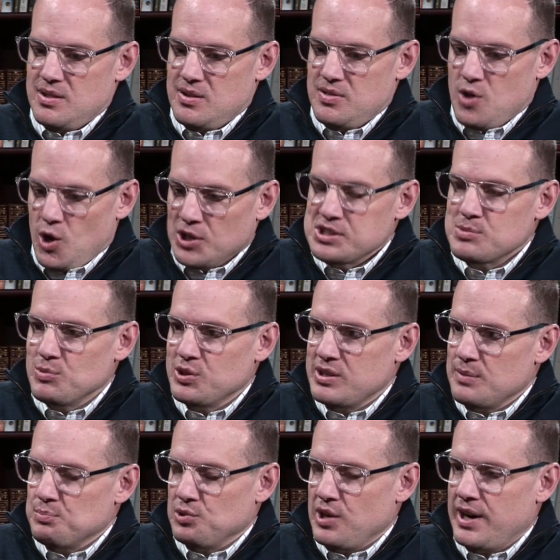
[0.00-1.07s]
ultimately
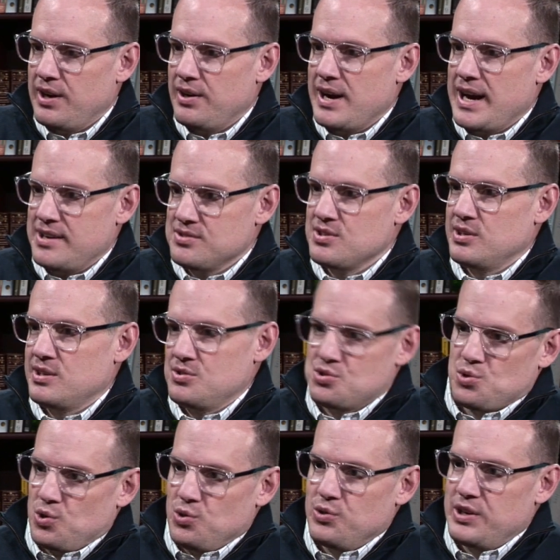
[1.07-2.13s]
the player has the
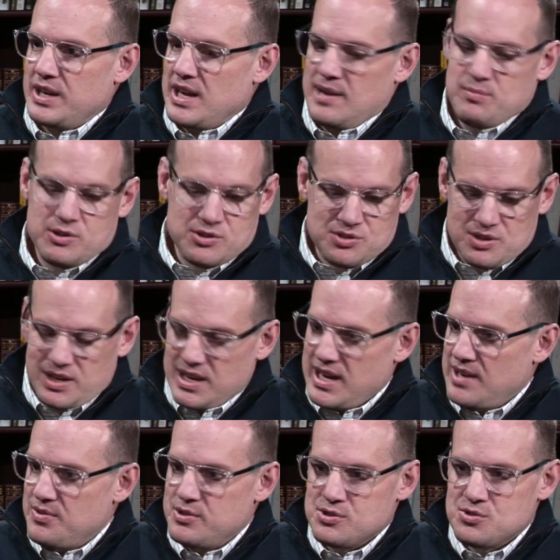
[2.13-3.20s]
control of the game.
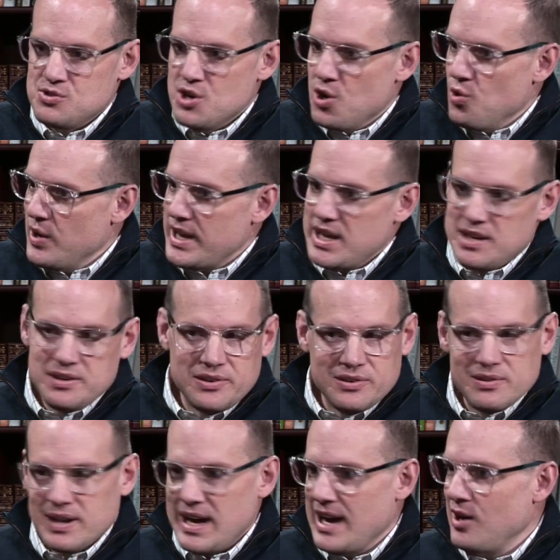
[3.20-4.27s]
There's no
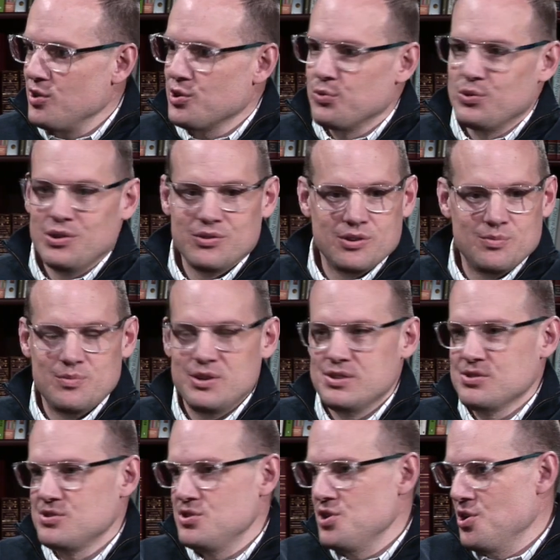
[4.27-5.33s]
hidden algorithm.
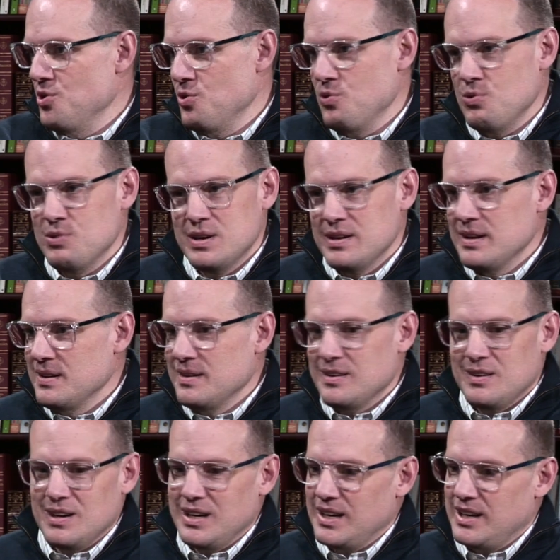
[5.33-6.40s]
There's no
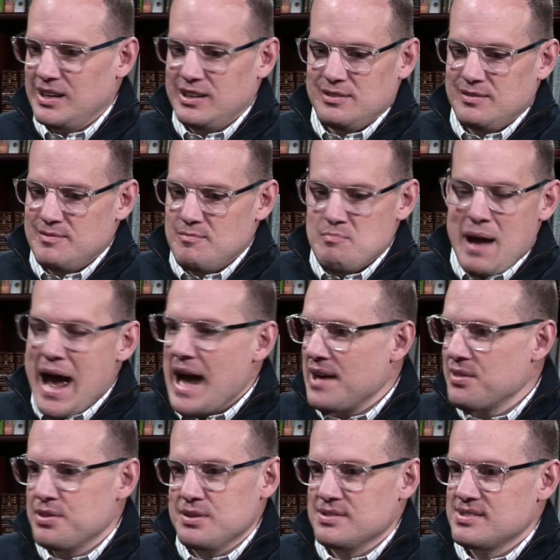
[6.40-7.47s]

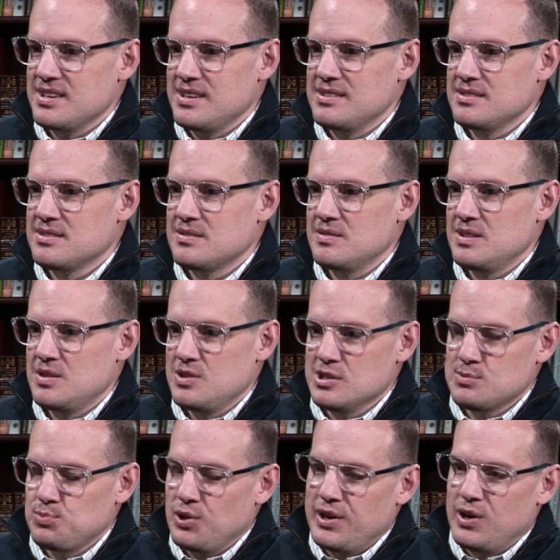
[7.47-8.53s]
math that says
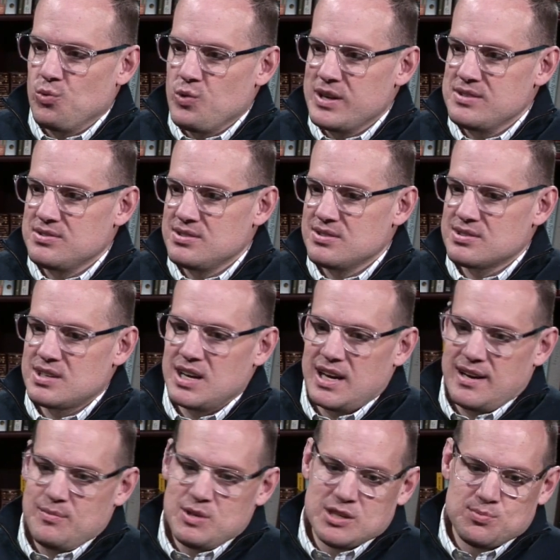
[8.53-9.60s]
this player wins this
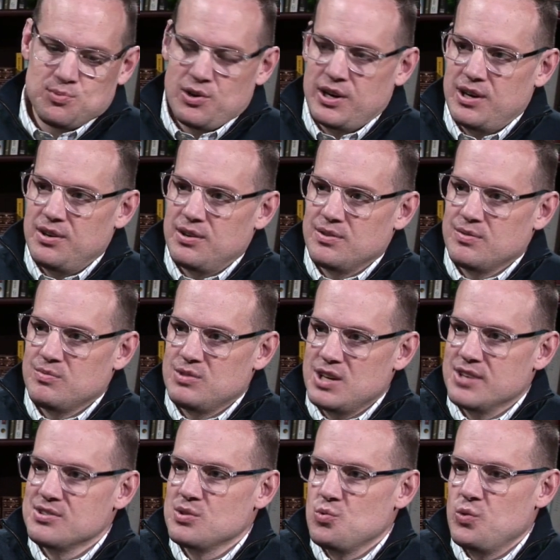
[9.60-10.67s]
time, this player
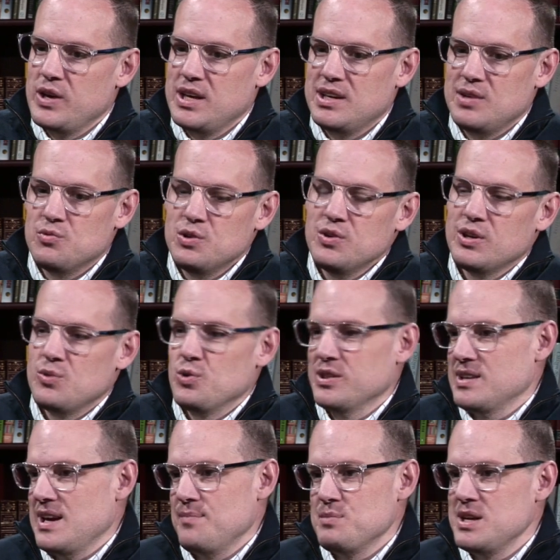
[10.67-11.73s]
doesn't win. And really
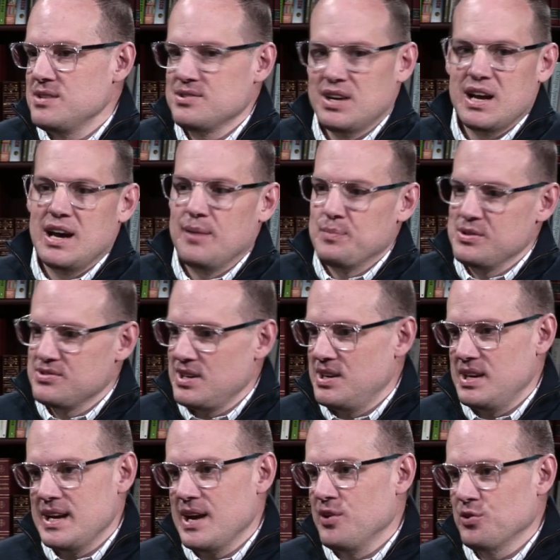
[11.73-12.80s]
what that means, a
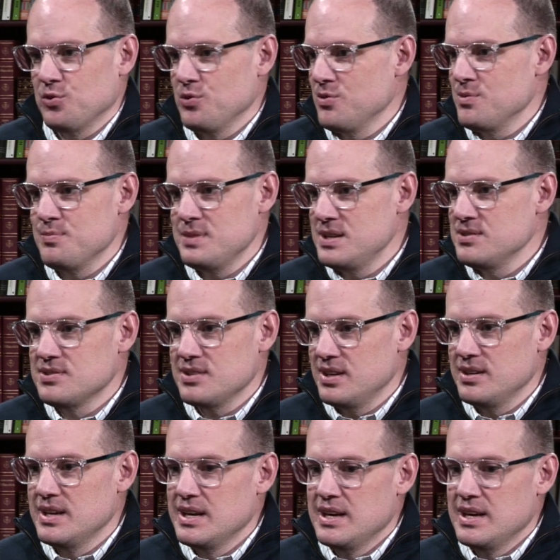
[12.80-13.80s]
compensating algorithm, means that